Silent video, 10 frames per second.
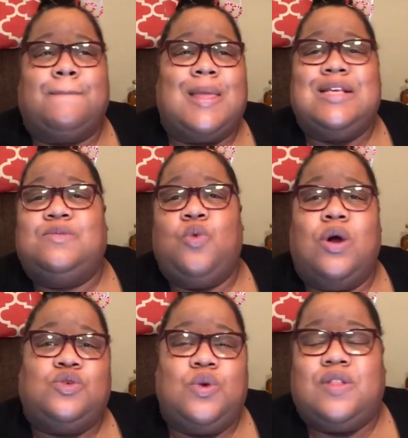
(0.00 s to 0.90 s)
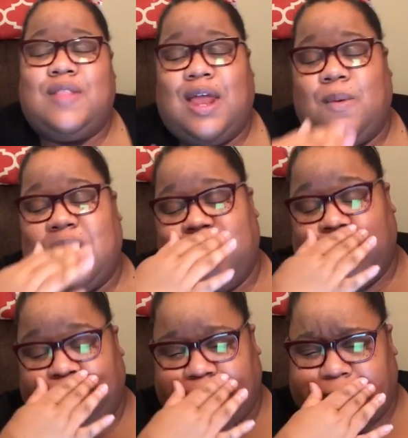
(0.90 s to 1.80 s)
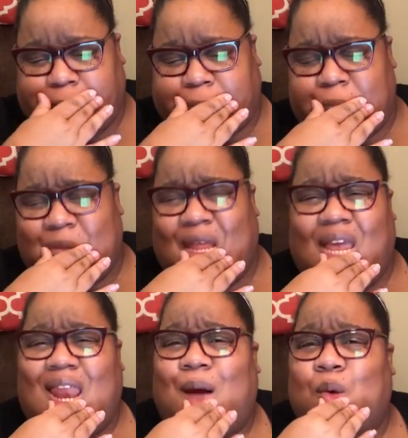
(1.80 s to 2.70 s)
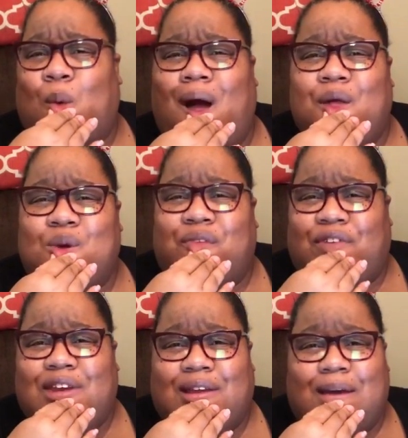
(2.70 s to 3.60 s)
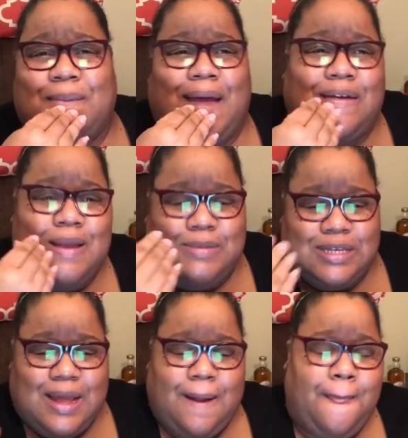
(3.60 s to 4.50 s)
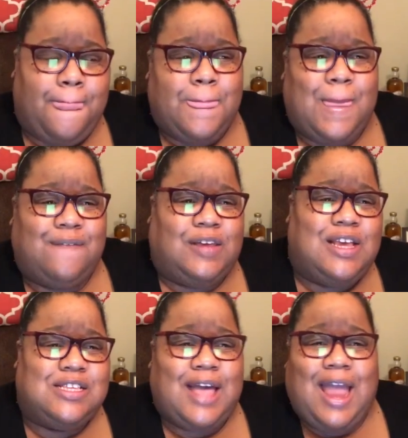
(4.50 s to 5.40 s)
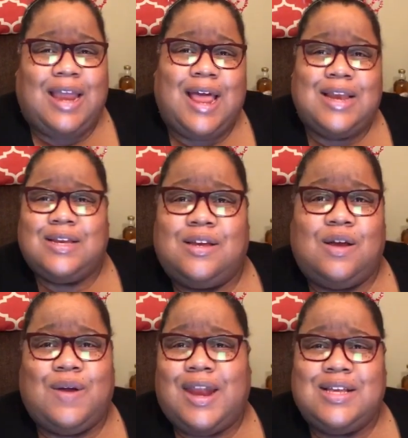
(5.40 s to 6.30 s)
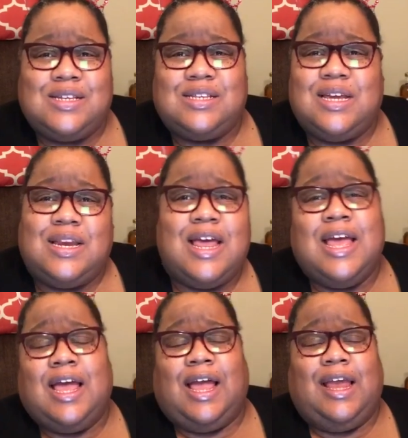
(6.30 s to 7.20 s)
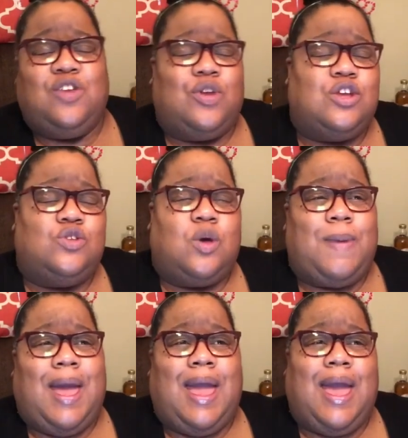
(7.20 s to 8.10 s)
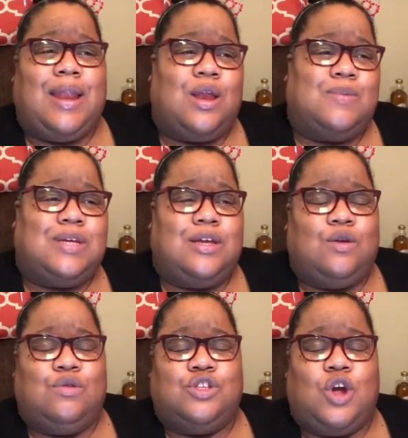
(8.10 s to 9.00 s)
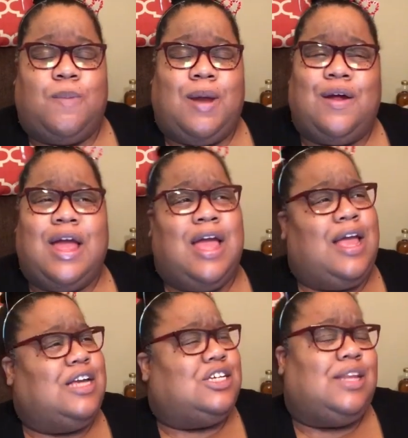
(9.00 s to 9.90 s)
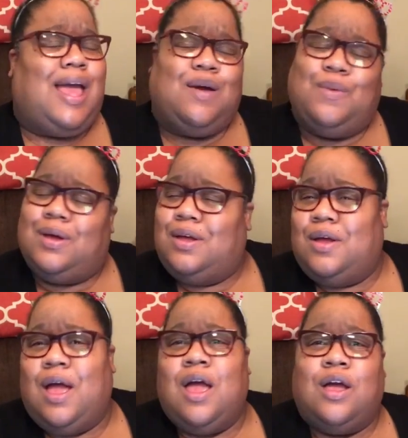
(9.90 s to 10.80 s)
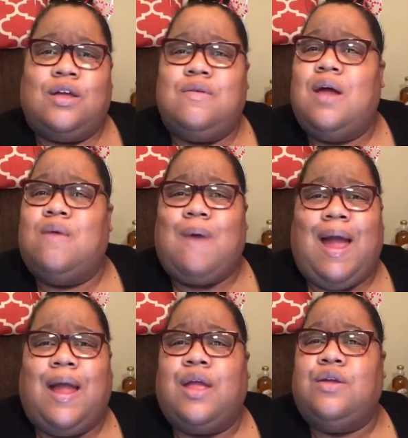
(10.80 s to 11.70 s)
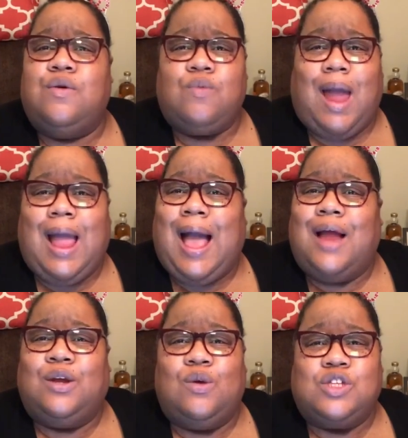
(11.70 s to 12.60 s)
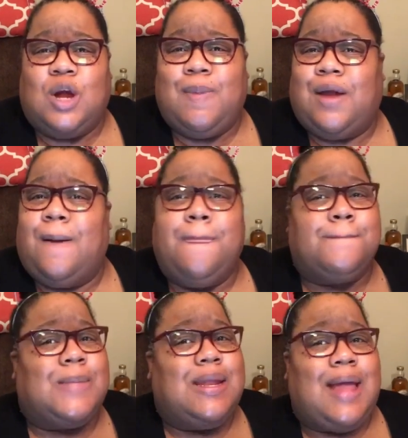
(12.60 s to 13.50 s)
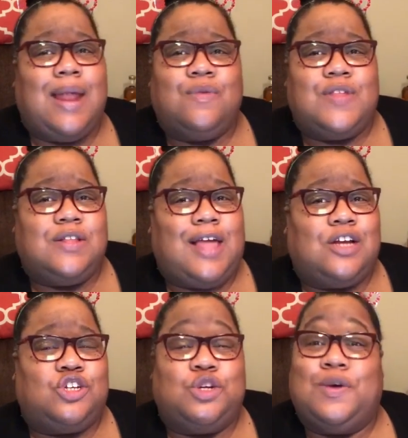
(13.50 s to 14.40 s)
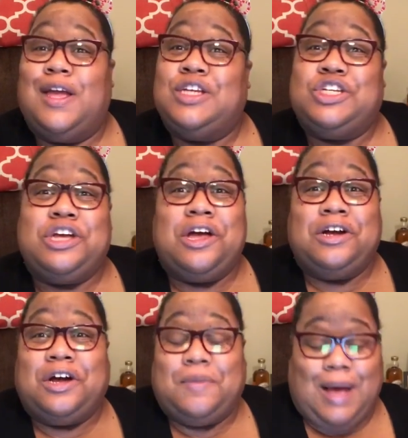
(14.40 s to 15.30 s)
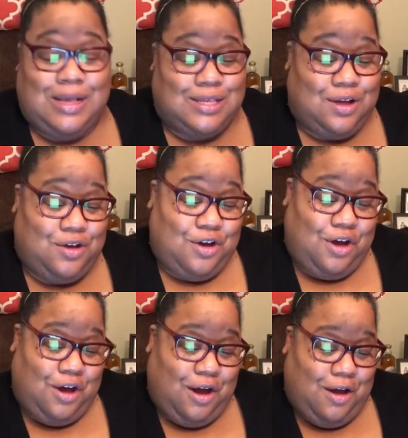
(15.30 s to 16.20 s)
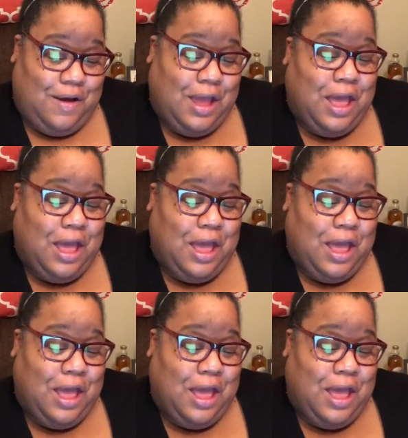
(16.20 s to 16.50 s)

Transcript: it's more to it than that or whatever. He's like, why are you defending him? Like, you know what I'm saying? If he's gay, that know that is deceit, and he treats you so bad, and you know he you deserve better. And she like, you know, right? You are right. I do deserve better. And I don't think that's you. And she hung up. I said, Girl,